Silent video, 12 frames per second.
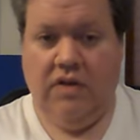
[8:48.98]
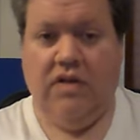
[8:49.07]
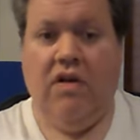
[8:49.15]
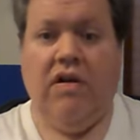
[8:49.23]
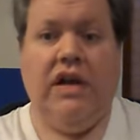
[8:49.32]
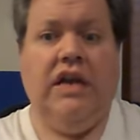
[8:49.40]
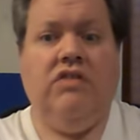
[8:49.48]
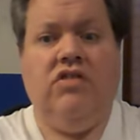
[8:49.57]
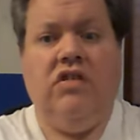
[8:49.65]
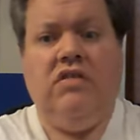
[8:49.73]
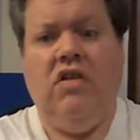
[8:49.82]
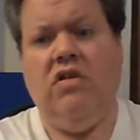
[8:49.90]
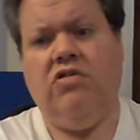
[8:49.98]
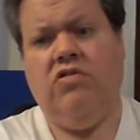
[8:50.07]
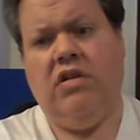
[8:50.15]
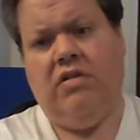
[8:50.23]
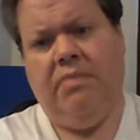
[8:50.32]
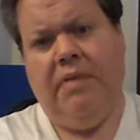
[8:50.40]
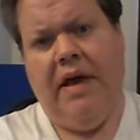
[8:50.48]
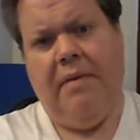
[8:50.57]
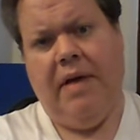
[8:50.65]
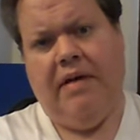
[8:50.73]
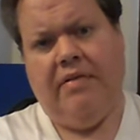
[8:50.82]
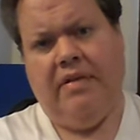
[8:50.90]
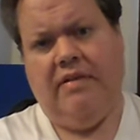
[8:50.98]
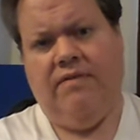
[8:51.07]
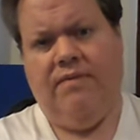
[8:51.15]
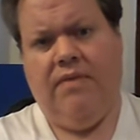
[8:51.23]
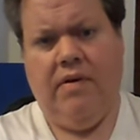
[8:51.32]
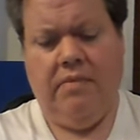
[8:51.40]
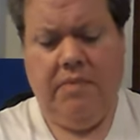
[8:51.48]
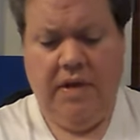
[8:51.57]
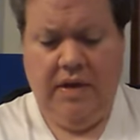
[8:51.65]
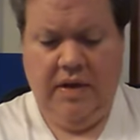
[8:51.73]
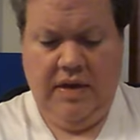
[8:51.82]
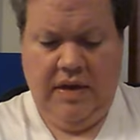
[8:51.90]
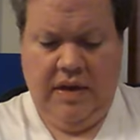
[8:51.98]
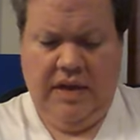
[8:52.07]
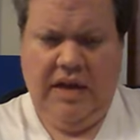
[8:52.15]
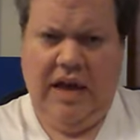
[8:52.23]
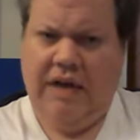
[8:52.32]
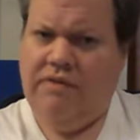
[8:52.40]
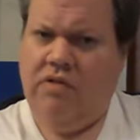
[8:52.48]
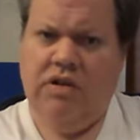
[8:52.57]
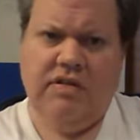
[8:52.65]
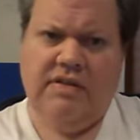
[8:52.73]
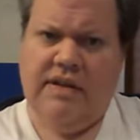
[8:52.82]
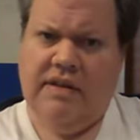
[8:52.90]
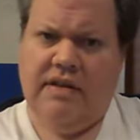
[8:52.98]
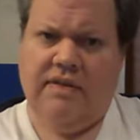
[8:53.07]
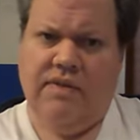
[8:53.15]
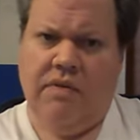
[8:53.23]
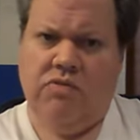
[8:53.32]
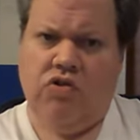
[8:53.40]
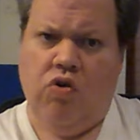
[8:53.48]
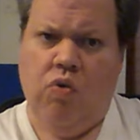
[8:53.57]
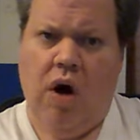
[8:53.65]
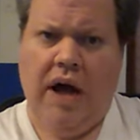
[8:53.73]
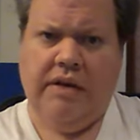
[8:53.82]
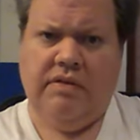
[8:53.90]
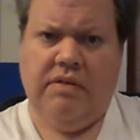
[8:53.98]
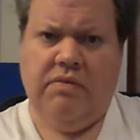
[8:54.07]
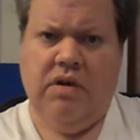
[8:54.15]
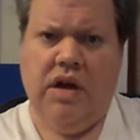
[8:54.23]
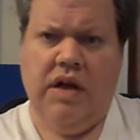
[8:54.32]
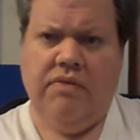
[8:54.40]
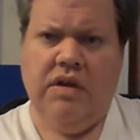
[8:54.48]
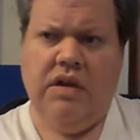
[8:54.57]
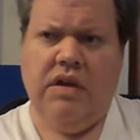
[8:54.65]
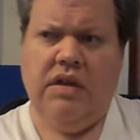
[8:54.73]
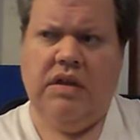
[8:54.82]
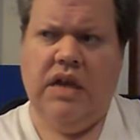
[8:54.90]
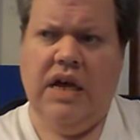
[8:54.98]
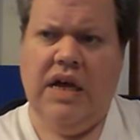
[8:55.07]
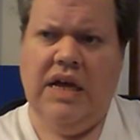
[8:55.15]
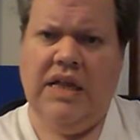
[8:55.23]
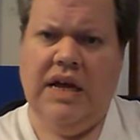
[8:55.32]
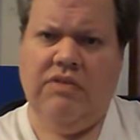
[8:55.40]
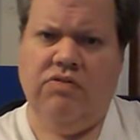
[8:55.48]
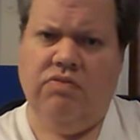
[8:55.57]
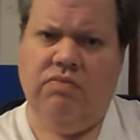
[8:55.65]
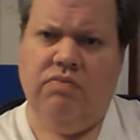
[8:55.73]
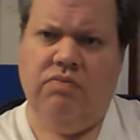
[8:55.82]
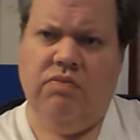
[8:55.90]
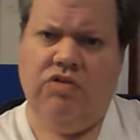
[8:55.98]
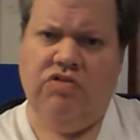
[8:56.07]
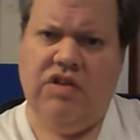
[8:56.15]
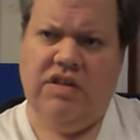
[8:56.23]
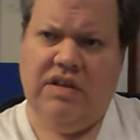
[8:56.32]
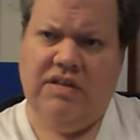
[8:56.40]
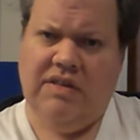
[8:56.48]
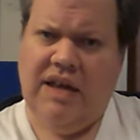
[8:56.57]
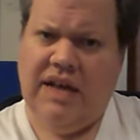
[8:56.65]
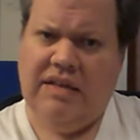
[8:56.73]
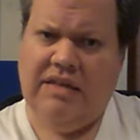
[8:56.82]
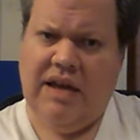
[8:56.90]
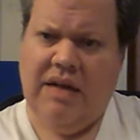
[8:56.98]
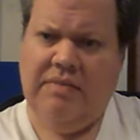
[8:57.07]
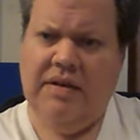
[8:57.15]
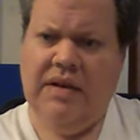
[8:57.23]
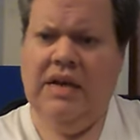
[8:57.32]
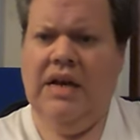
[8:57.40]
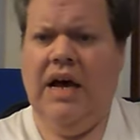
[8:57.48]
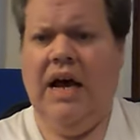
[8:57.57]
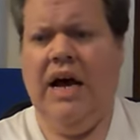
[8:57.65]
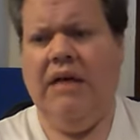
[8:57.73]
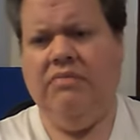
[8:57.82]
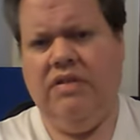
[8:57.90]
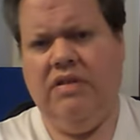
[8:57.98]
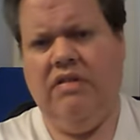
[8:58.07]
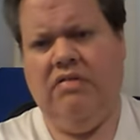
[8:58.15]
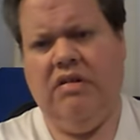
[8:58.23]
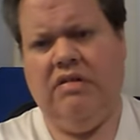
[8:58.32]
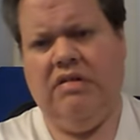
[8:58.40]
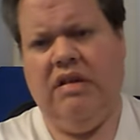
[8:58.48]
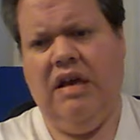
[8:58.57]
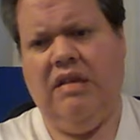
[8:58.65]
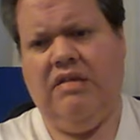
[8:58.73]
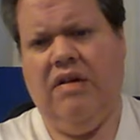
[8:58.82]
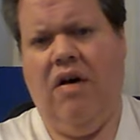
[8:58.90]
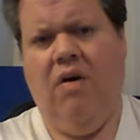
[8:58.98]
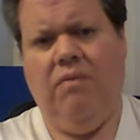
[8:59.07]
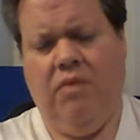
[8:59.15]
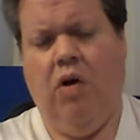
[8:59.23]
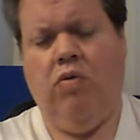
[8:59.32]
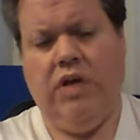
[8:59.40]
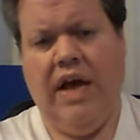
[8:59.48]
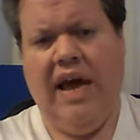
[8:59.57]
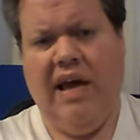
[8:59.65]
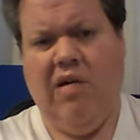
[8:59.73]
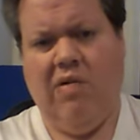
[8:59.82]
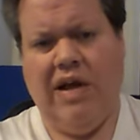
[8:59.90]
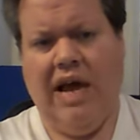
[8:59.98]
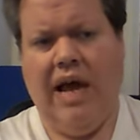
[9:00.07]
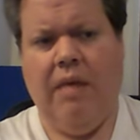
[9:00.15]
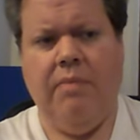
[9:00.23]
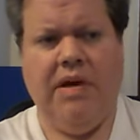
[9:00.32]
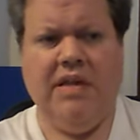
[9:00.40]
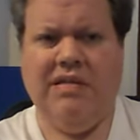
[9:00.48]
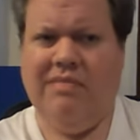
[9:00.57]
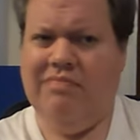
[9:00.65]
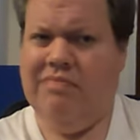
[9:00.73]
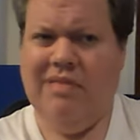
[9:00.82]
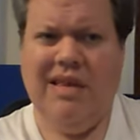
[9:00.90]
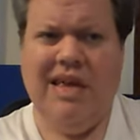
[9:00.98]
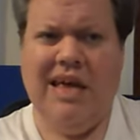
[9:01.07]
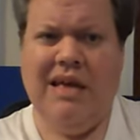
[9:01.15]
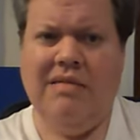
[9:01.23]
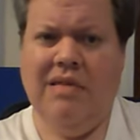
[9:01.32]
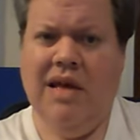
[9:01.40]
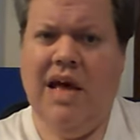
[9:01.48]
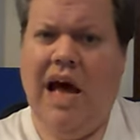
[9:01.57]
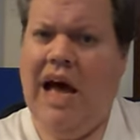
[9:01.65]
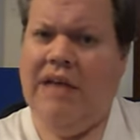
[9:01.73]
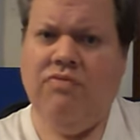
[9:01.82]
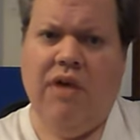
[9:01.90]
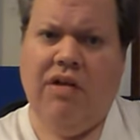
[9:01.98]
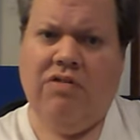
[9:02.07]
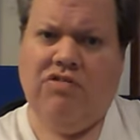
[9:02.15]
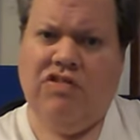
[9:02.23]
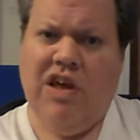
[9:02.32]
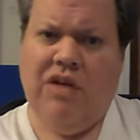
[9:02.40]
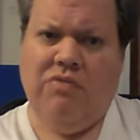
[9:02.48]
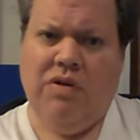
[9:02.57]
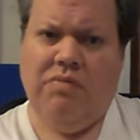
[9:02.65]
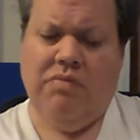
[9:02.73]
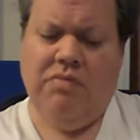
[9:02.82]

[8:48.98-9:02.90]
Sorry, it's just hard to explain about this film. Now, I've only seen this film twice and what have you, and after watching it the second time, I'm still going to say it's okay, okay, but eh, I'd rather stick with,